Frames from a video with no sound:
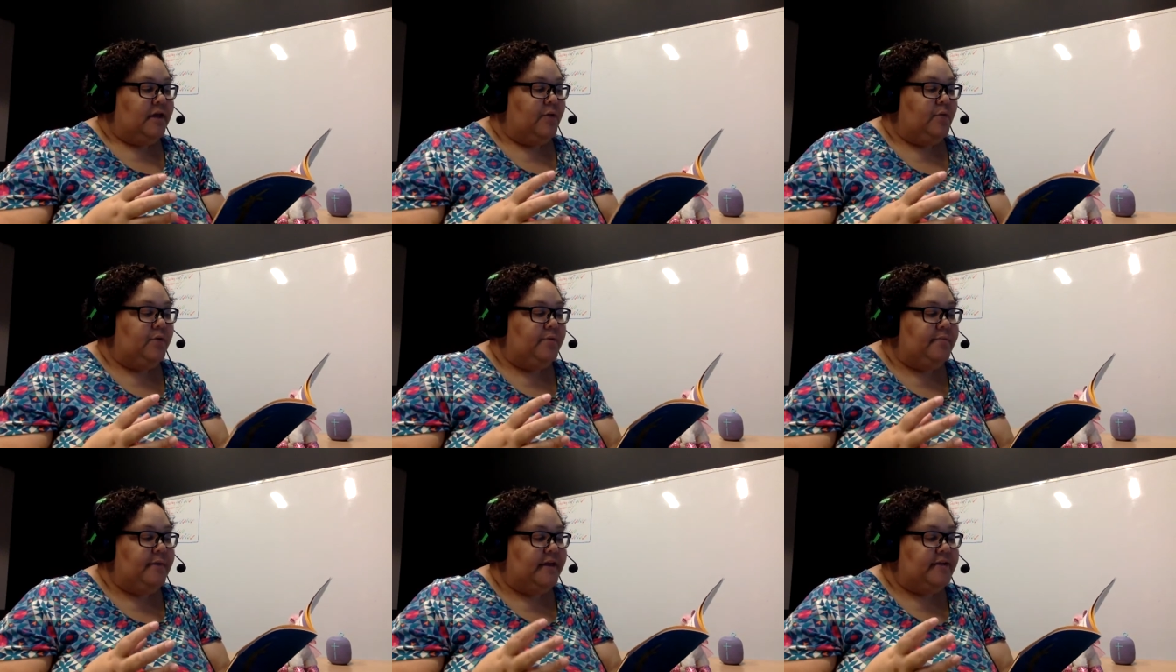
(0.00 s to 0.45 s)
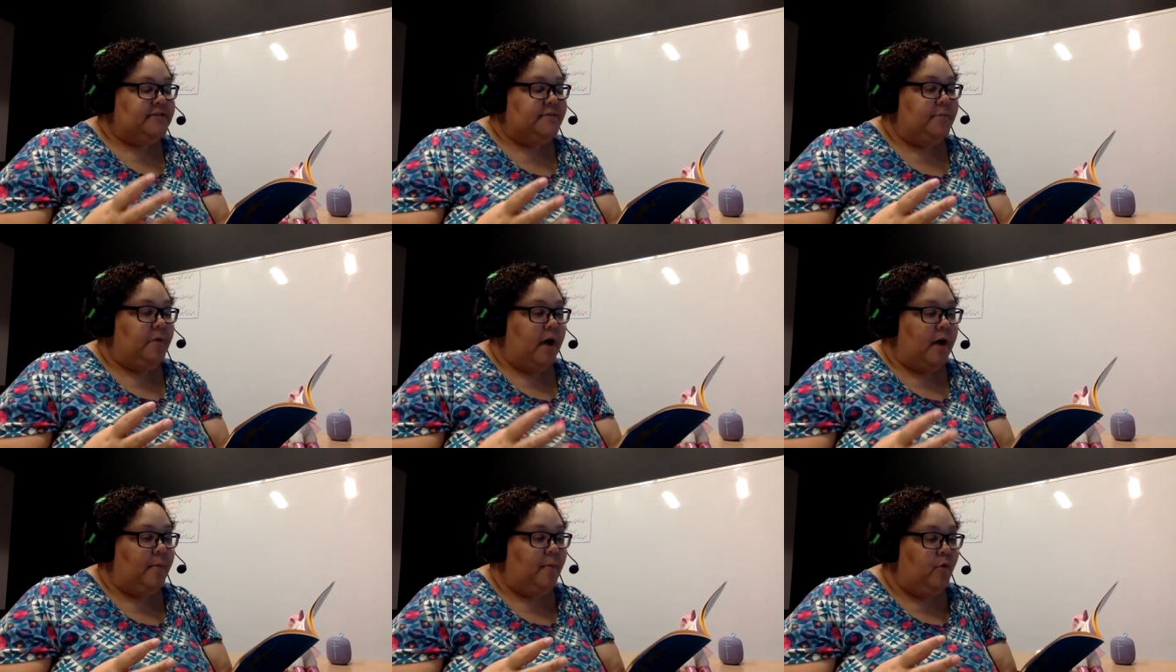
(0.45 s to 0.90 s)
Can we make some
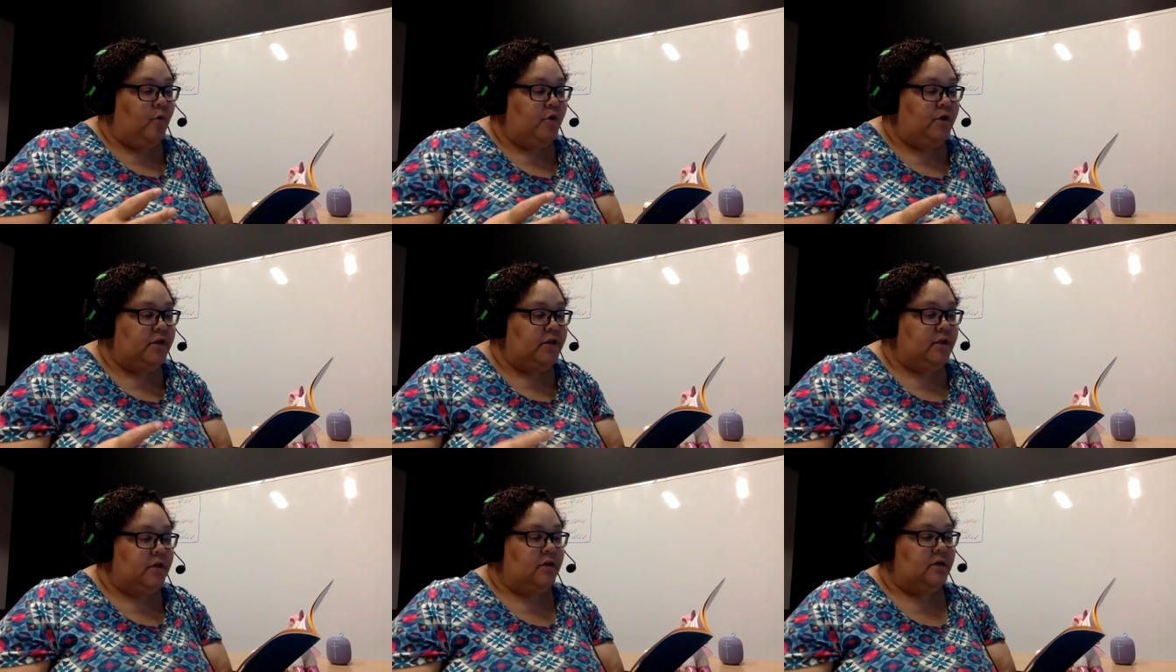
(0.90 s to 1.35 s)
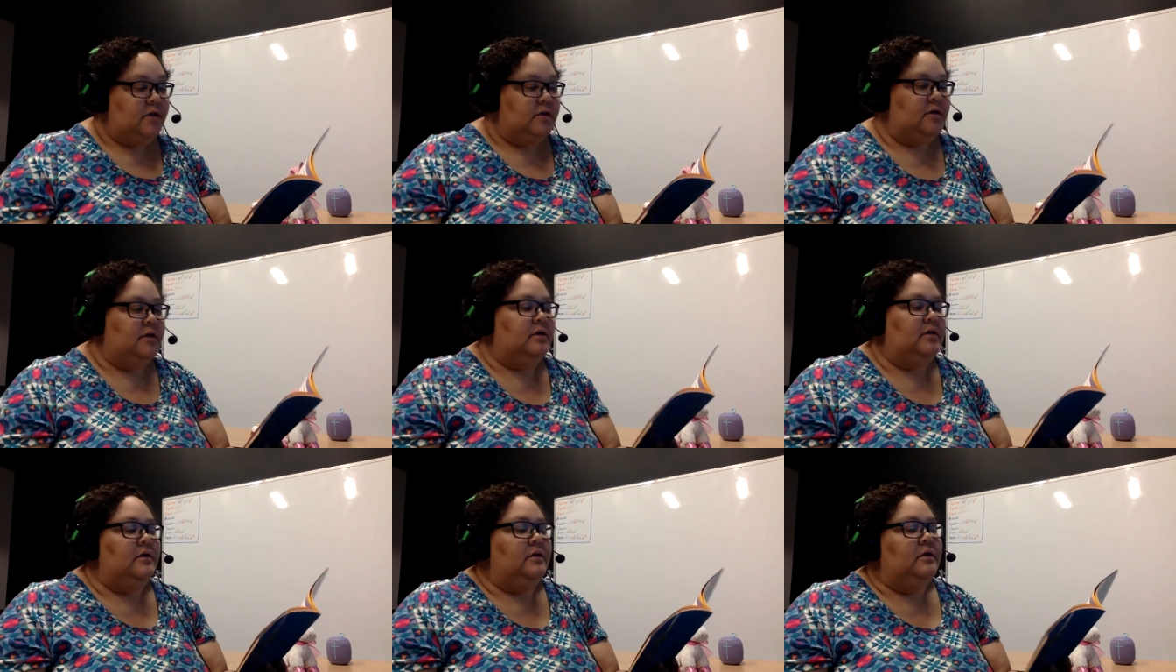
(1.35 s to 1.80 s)
popcorn?
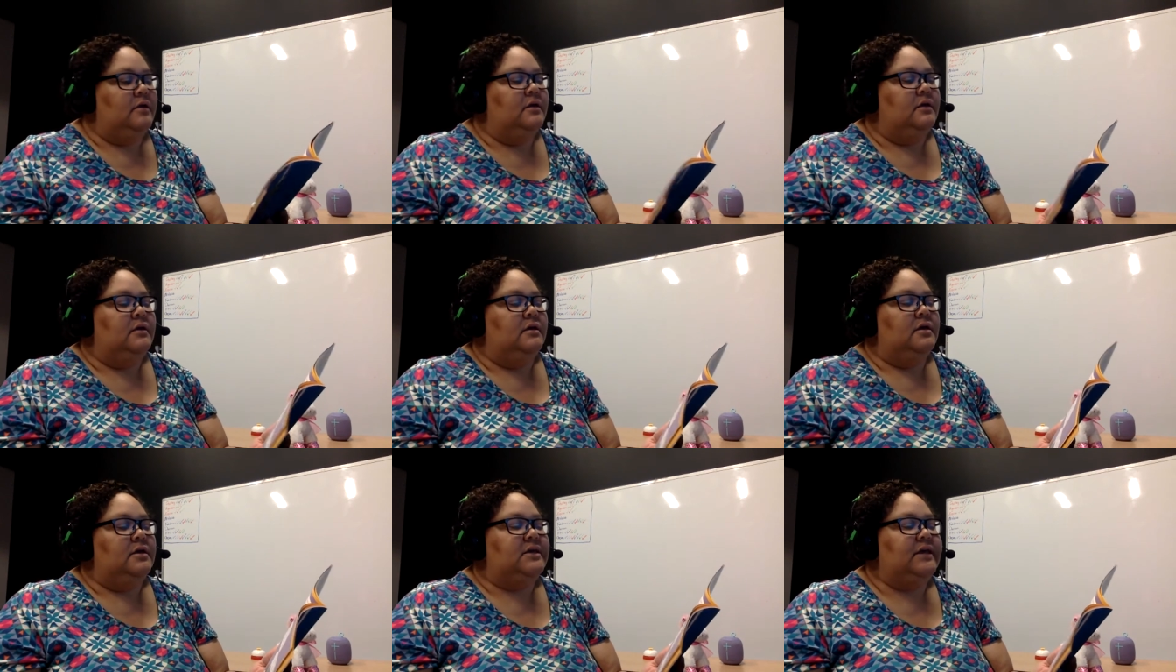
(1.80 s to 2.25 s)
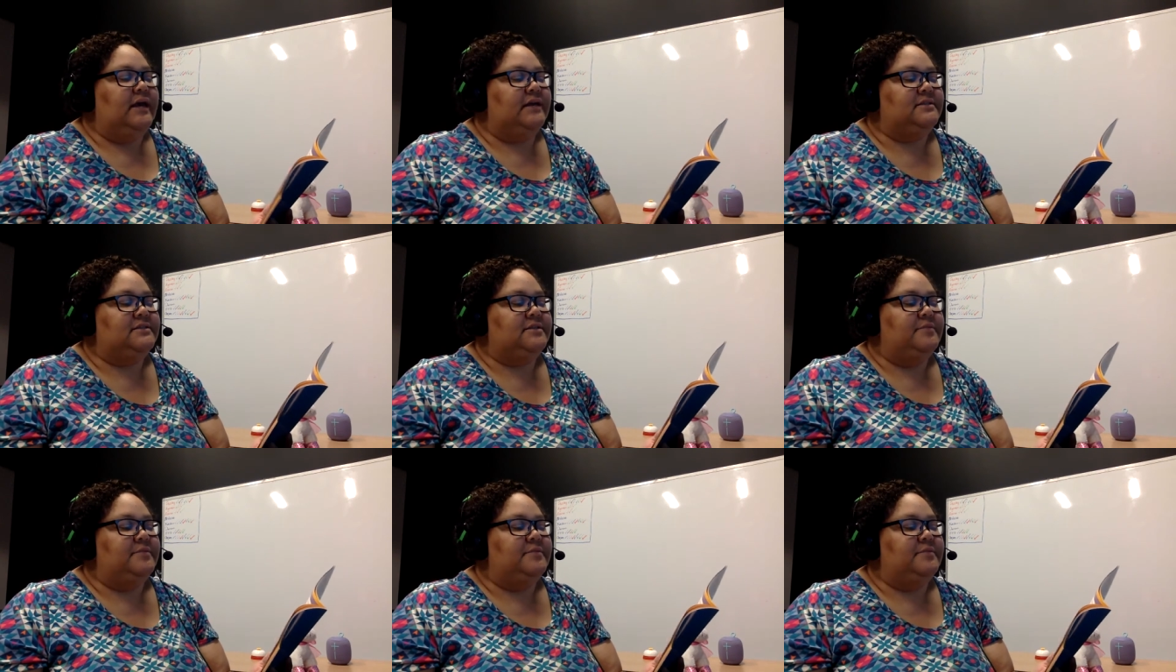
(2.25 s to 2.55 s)
Yes,